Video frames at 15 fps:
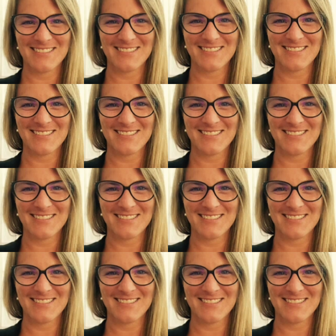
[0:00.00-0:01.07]

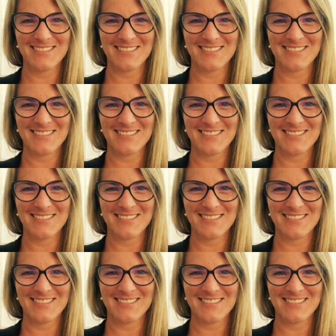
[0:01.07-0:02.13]

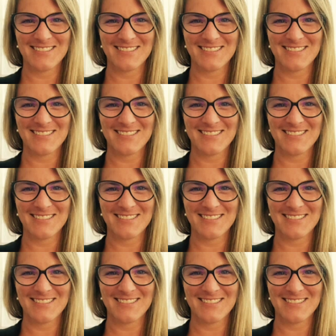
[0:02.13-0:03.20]

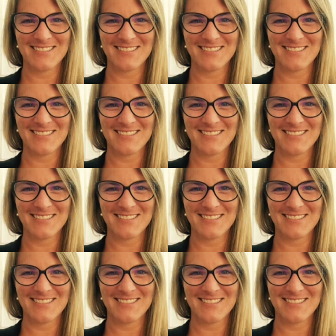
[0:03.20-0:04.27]

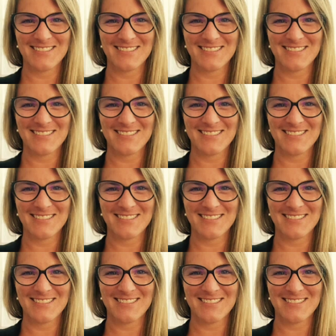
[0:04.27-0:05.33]

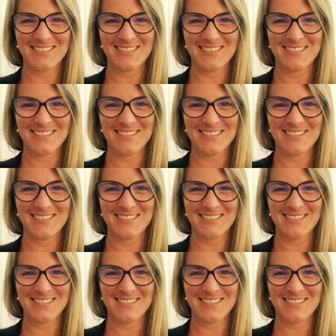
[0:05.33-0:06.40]

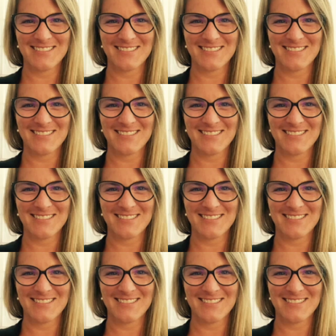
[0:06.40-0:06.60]
[no speech]